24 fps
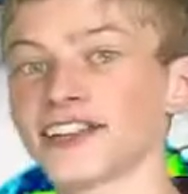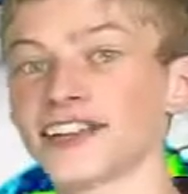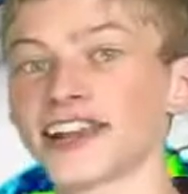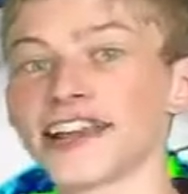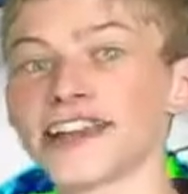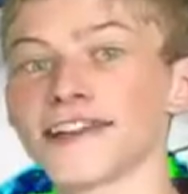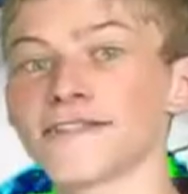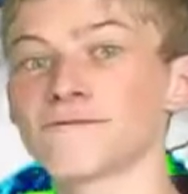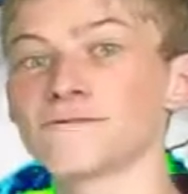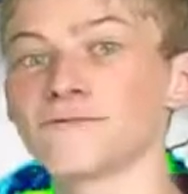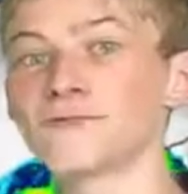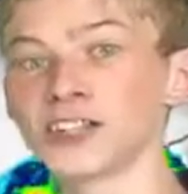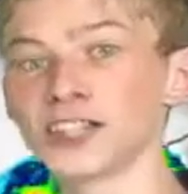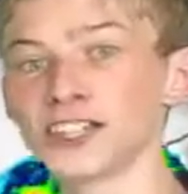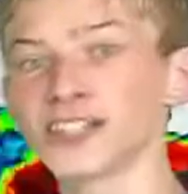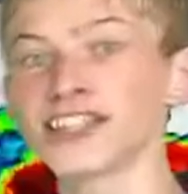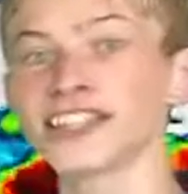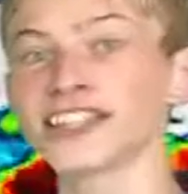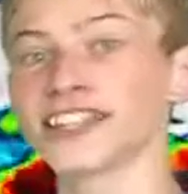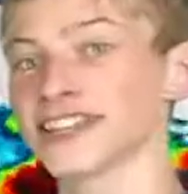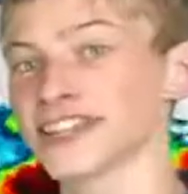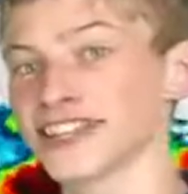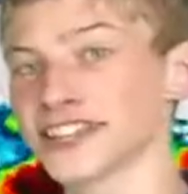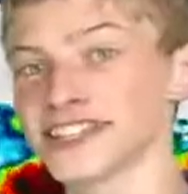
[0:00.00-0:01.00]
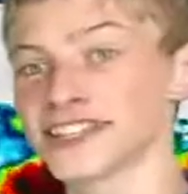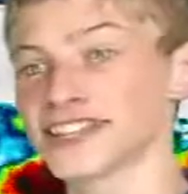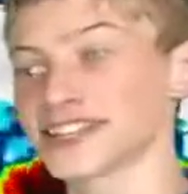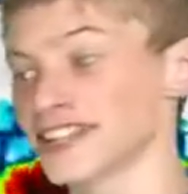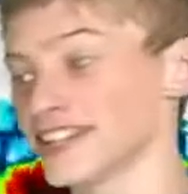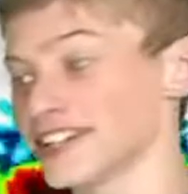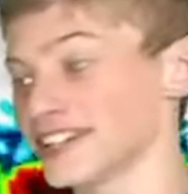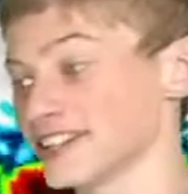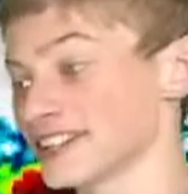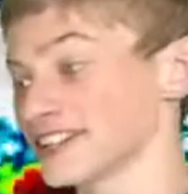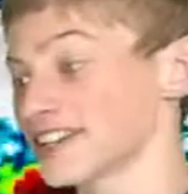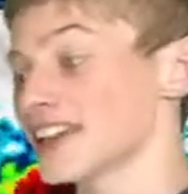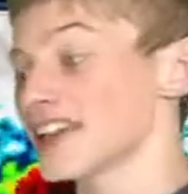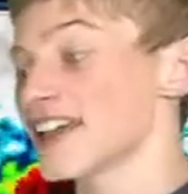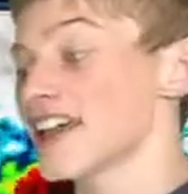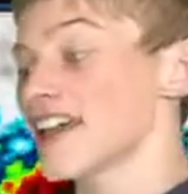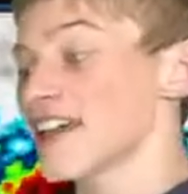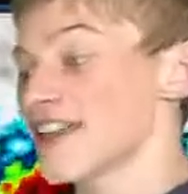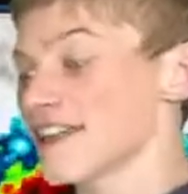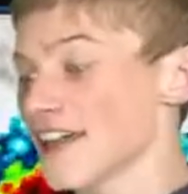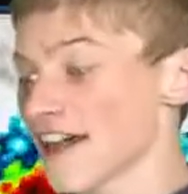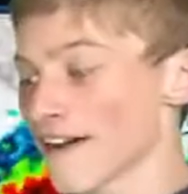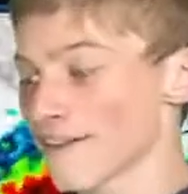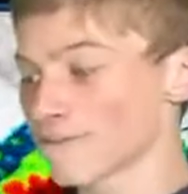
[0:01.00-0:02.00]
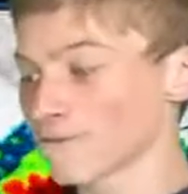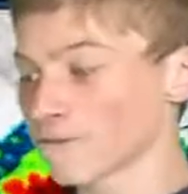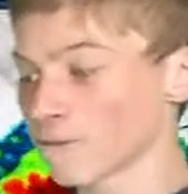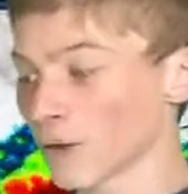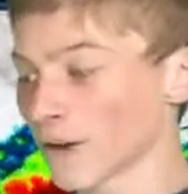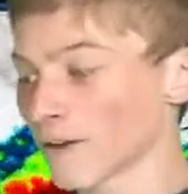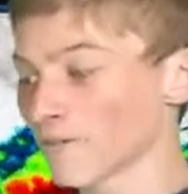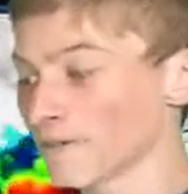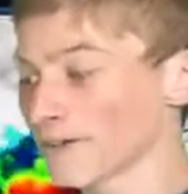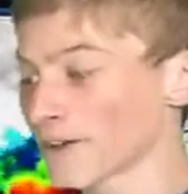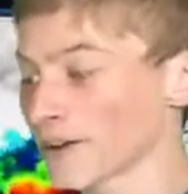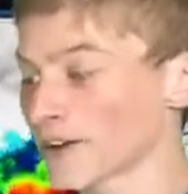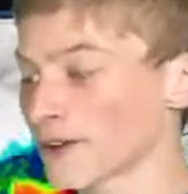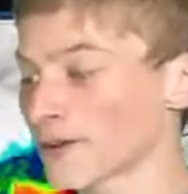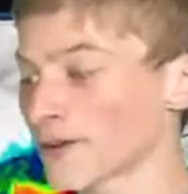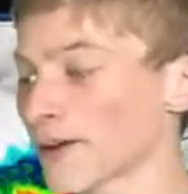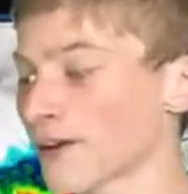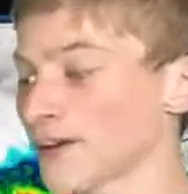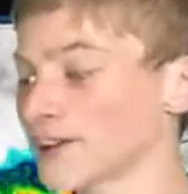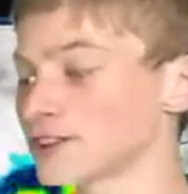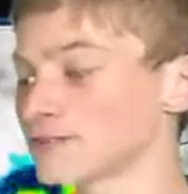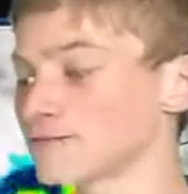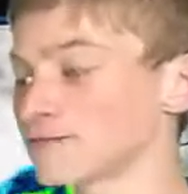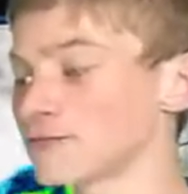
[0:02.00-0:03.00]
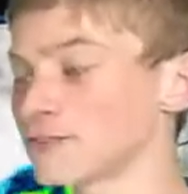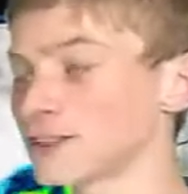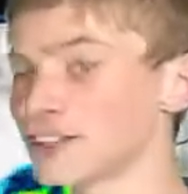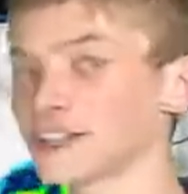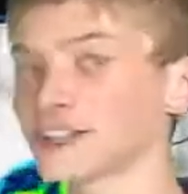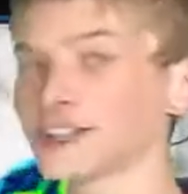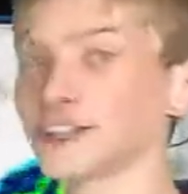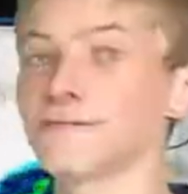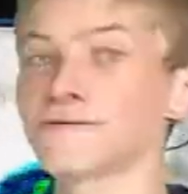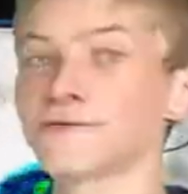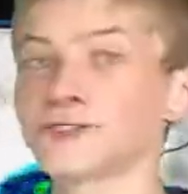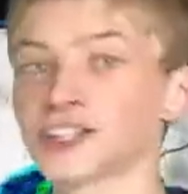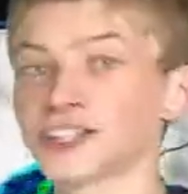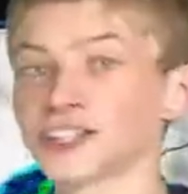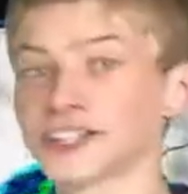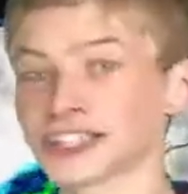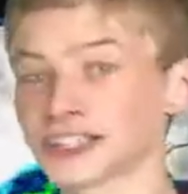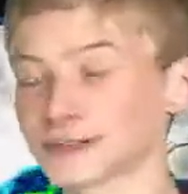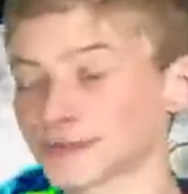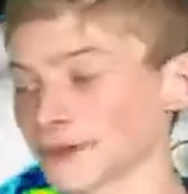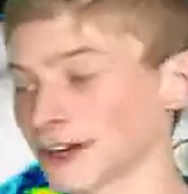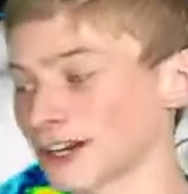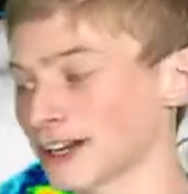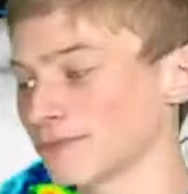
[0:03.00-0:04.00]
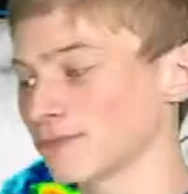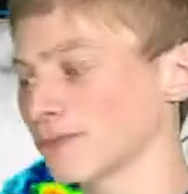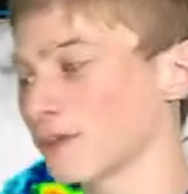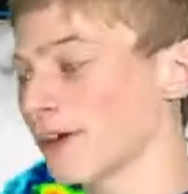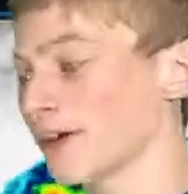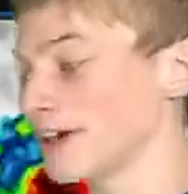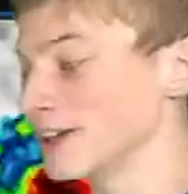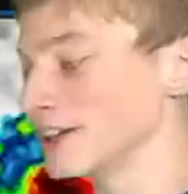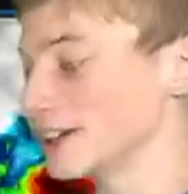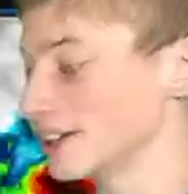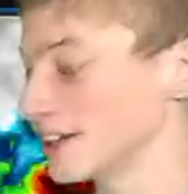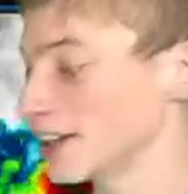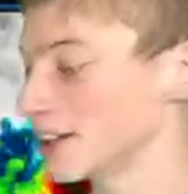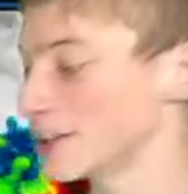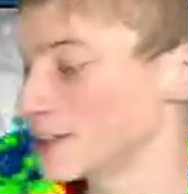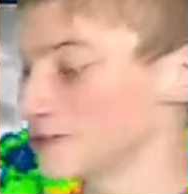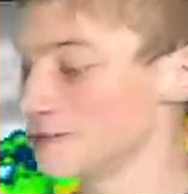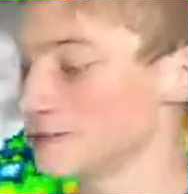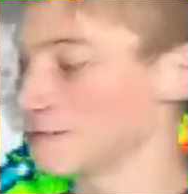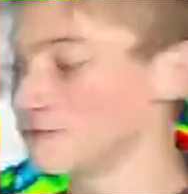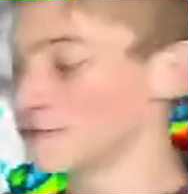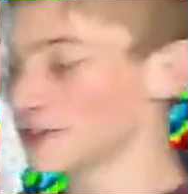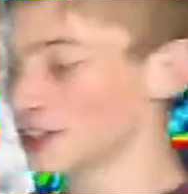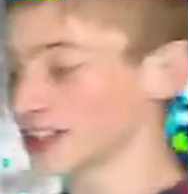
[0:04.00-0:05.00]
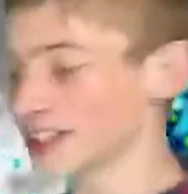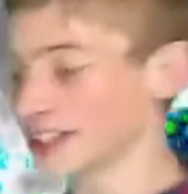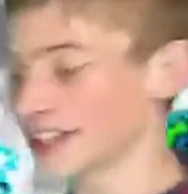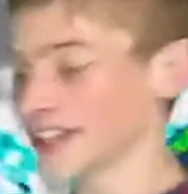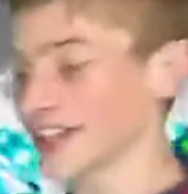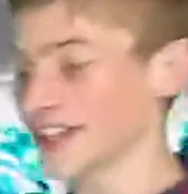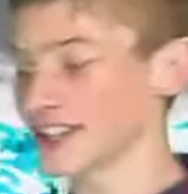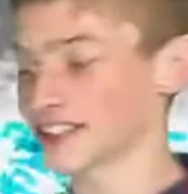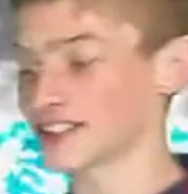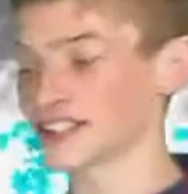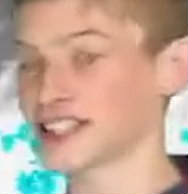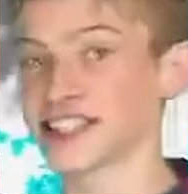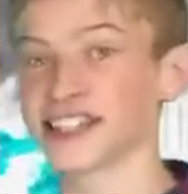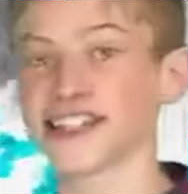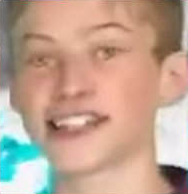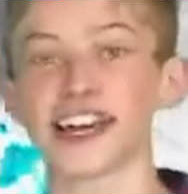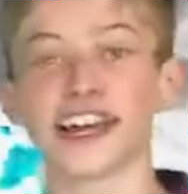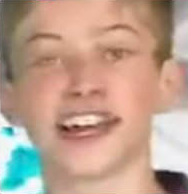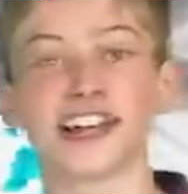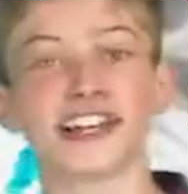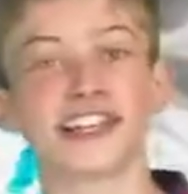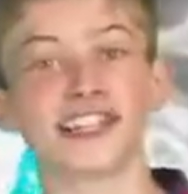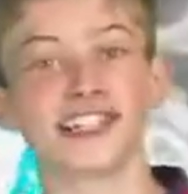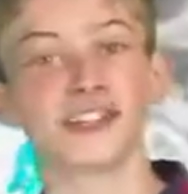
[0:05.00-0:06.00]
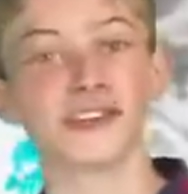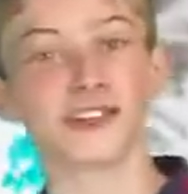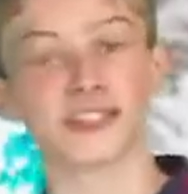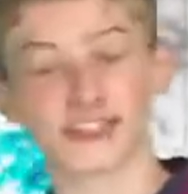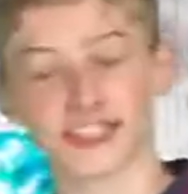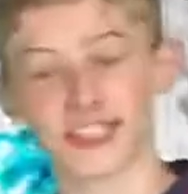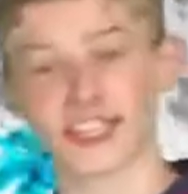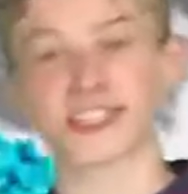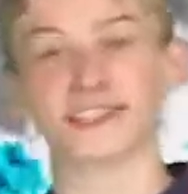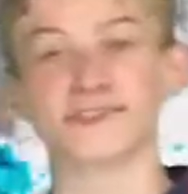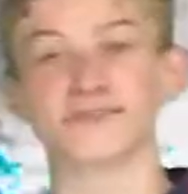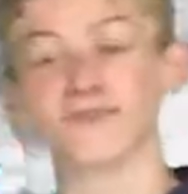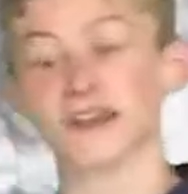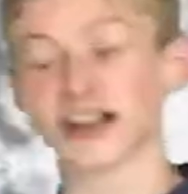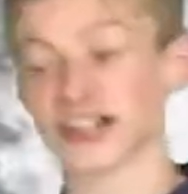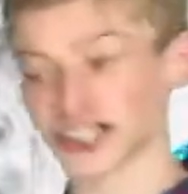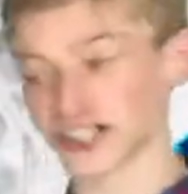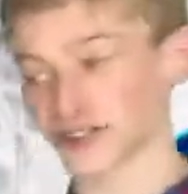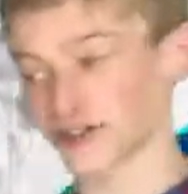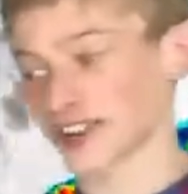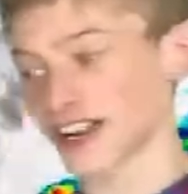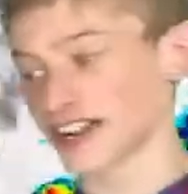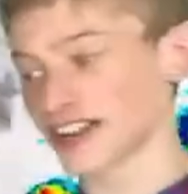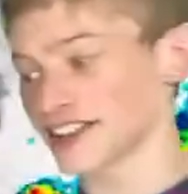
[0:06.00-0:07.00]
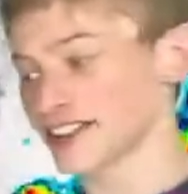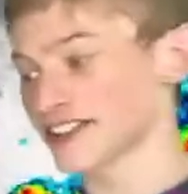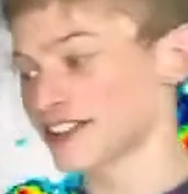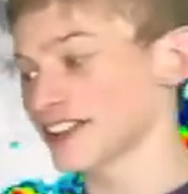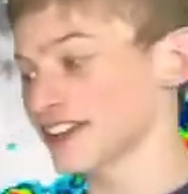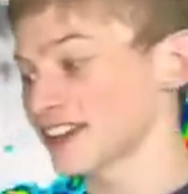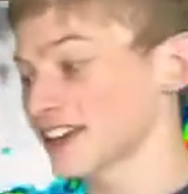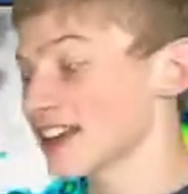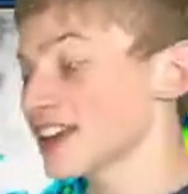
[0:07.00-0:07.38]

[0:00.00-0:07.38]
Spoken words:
it really isn't that formed very well. It's really, really spread apart, and you really can't see that, it's much of anything.